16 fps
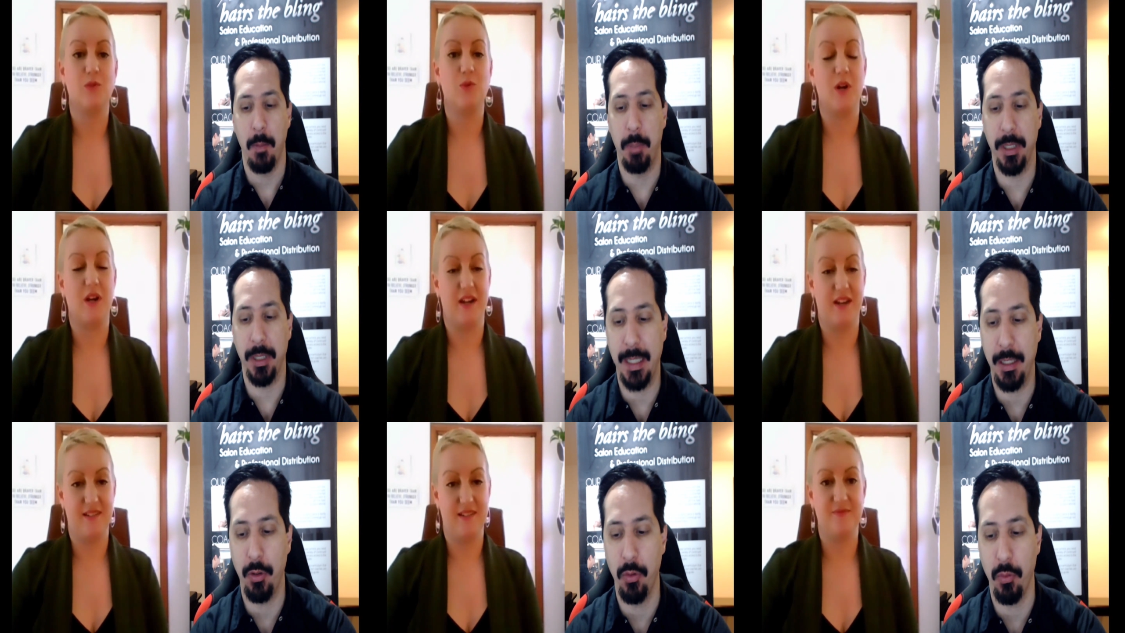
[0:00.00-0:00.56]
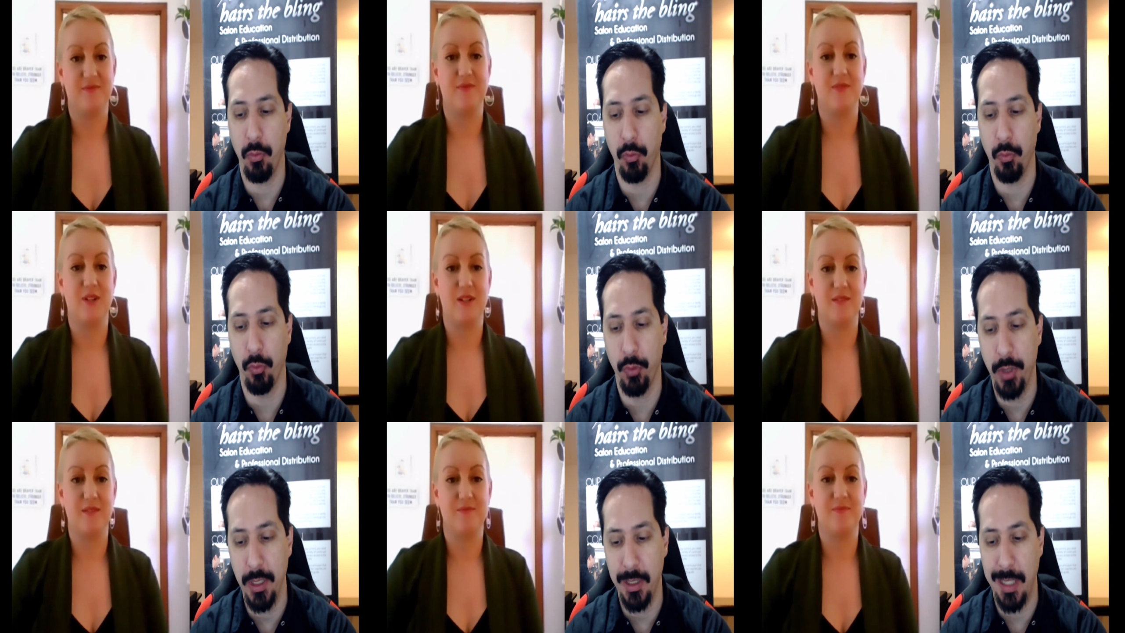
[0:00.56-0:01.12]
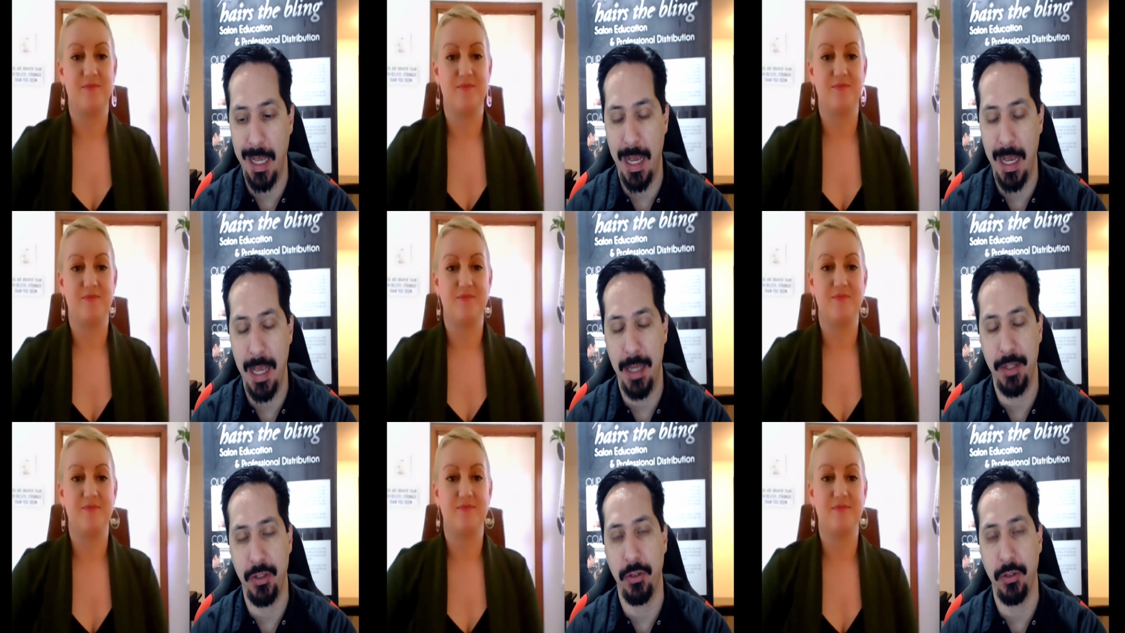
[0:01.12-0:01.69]
Speaker 1: but right. they don't
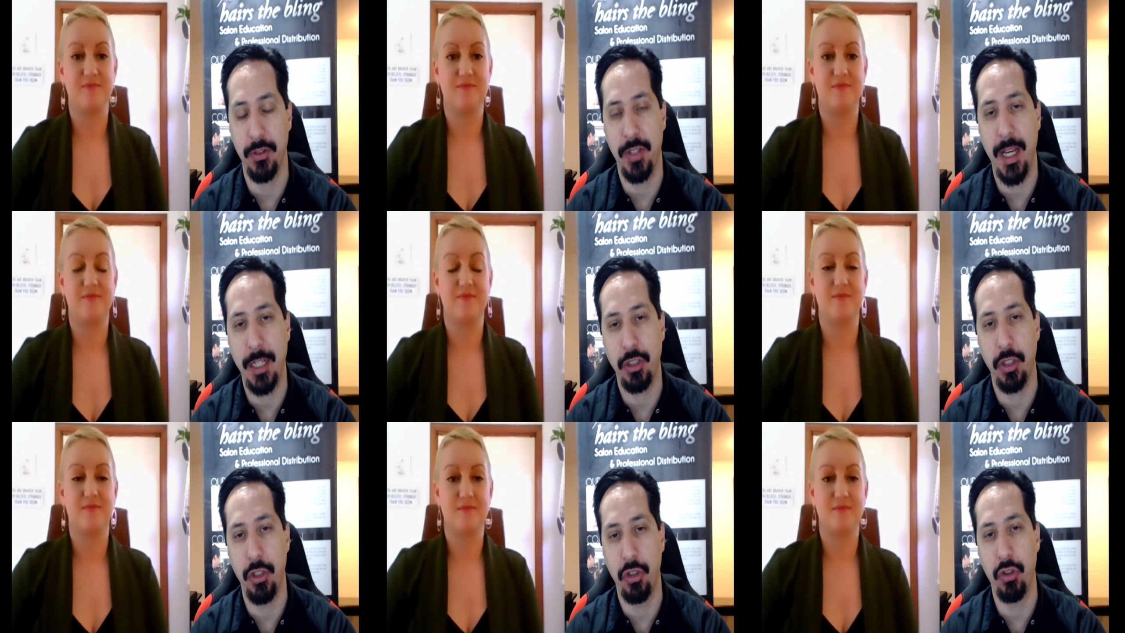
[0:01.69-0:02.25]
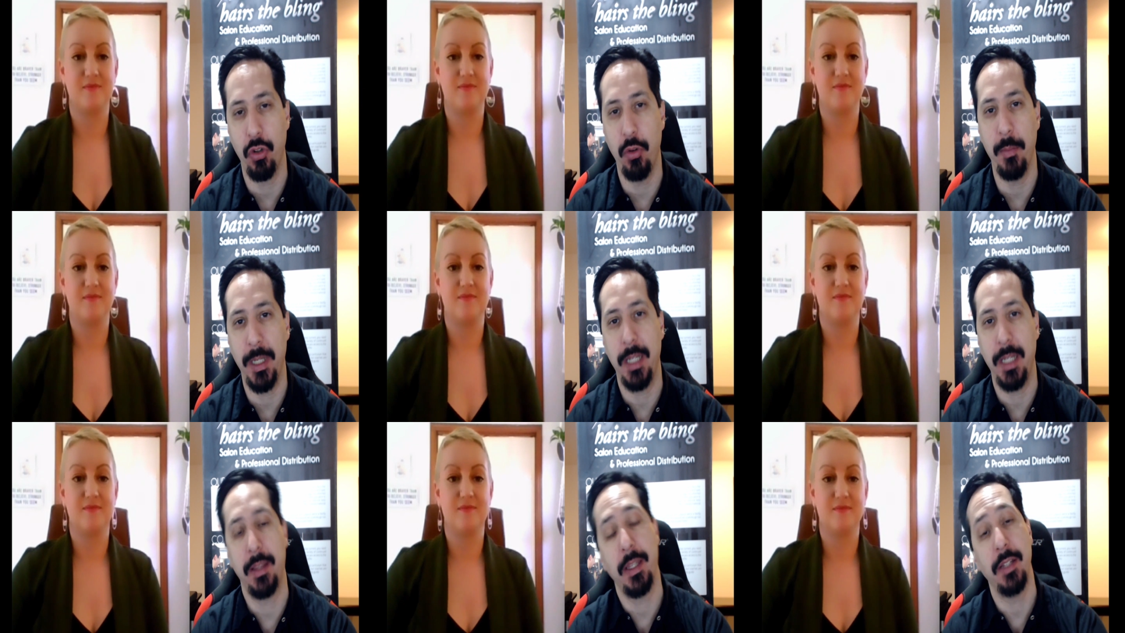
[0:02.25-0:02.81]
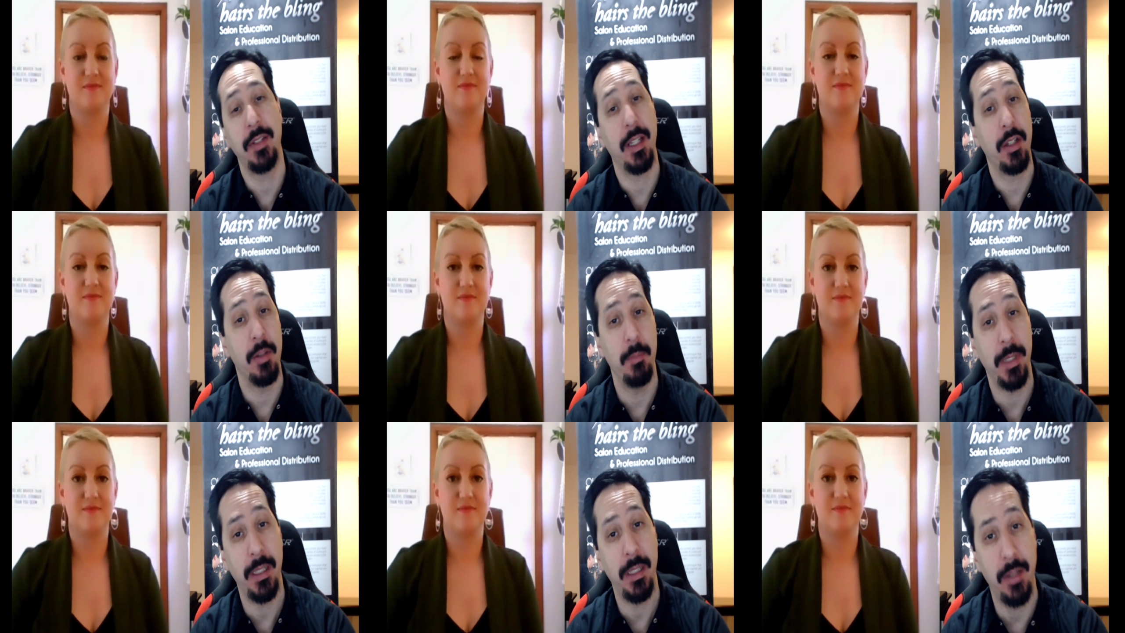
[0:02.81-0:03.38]
realize there's actually so many things that
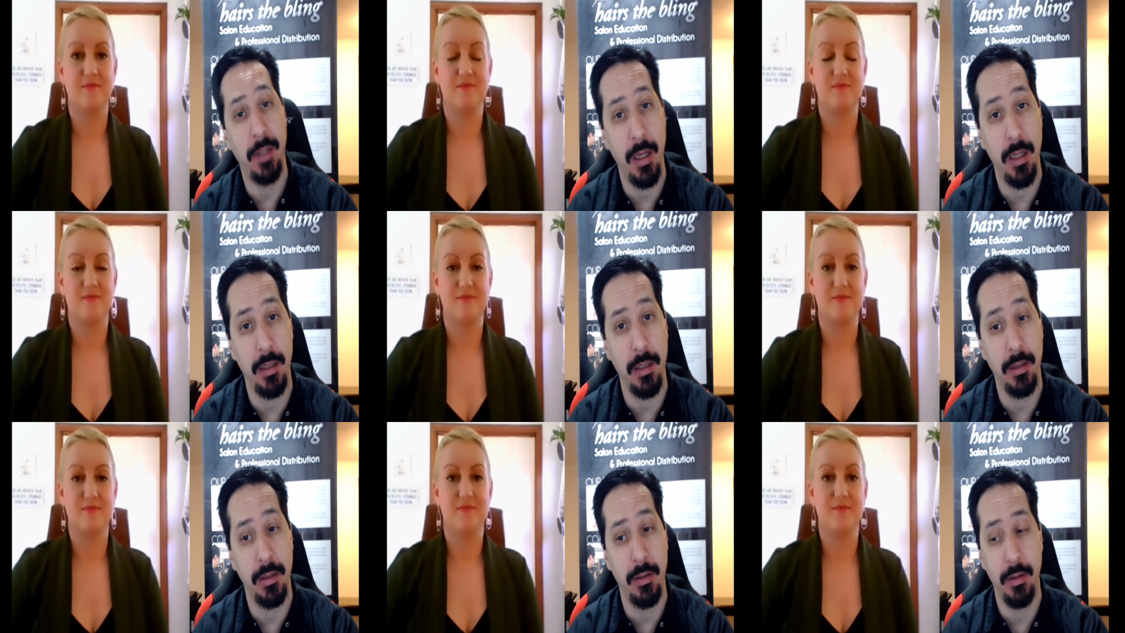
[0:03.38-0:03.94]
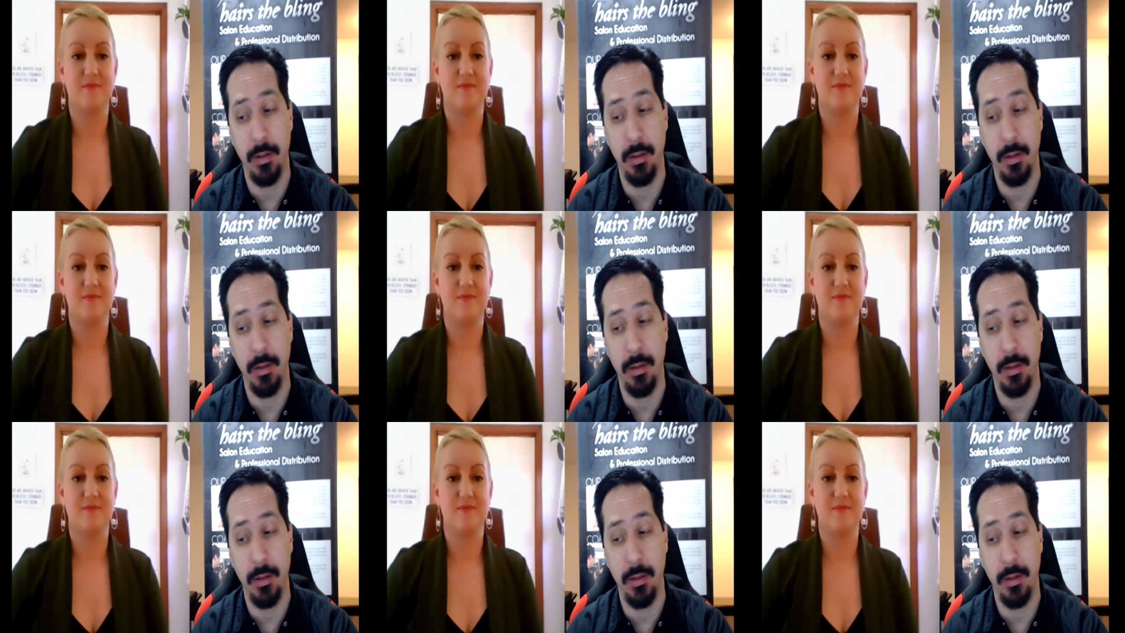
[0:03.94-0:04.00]
can be done